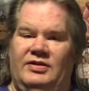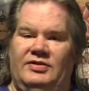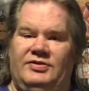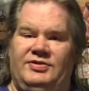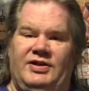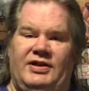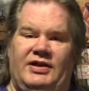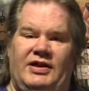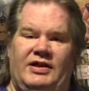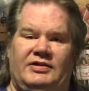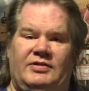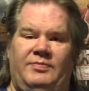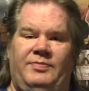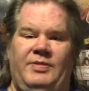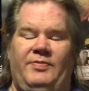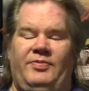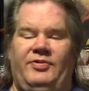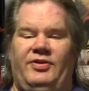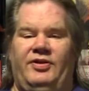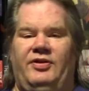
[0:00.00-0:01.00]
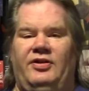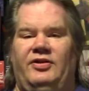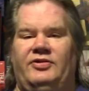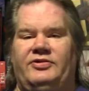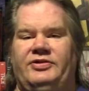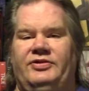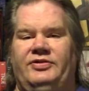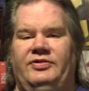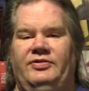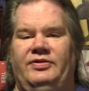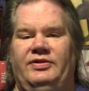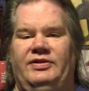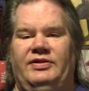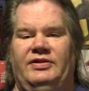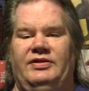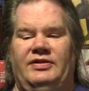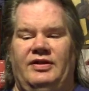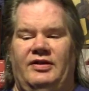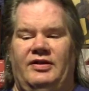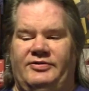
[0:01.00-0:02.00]
Check out the people that are also
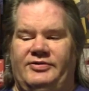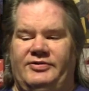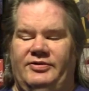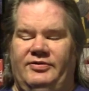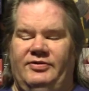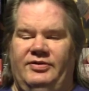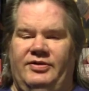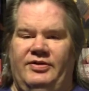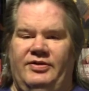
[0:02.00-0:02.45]
doing